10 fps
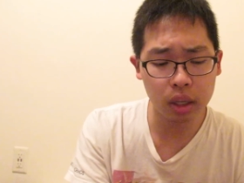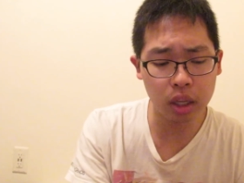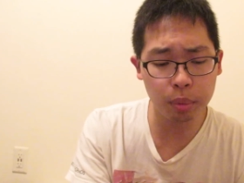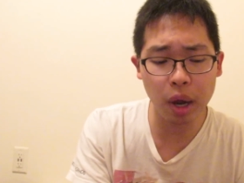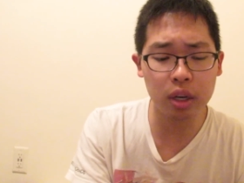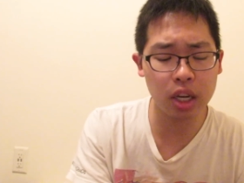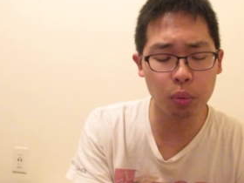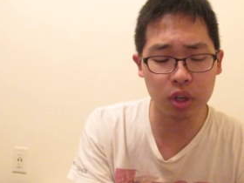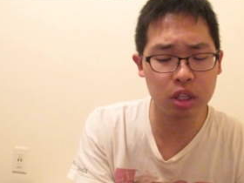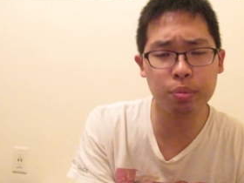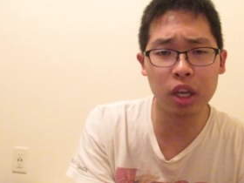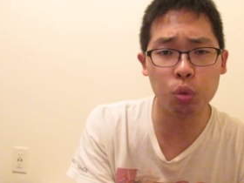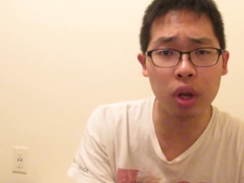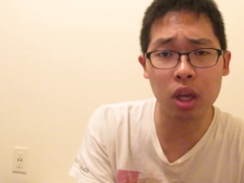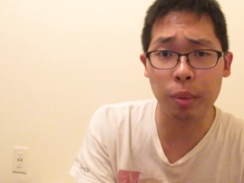the amount of time we spent
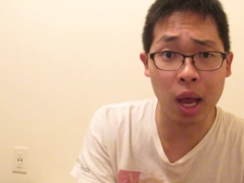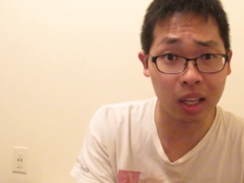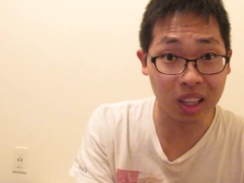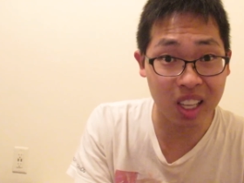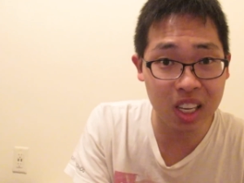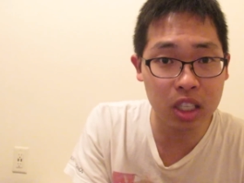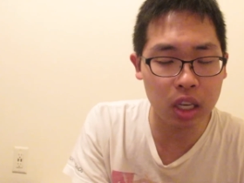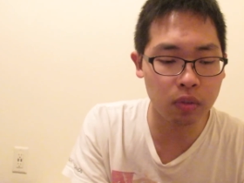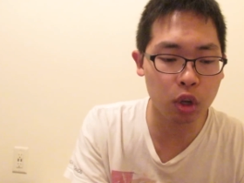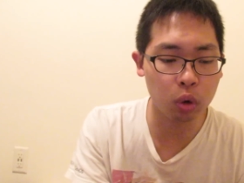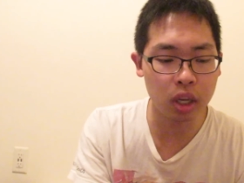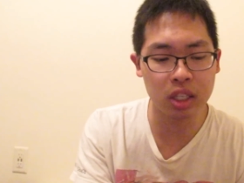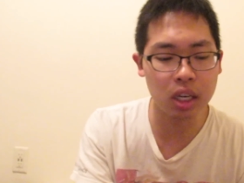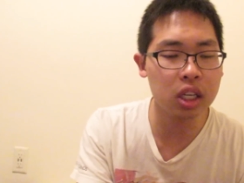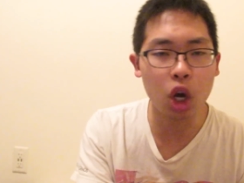with him, at least, even though it
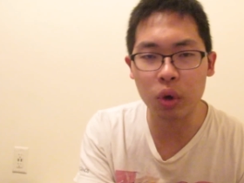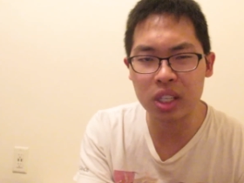didn't go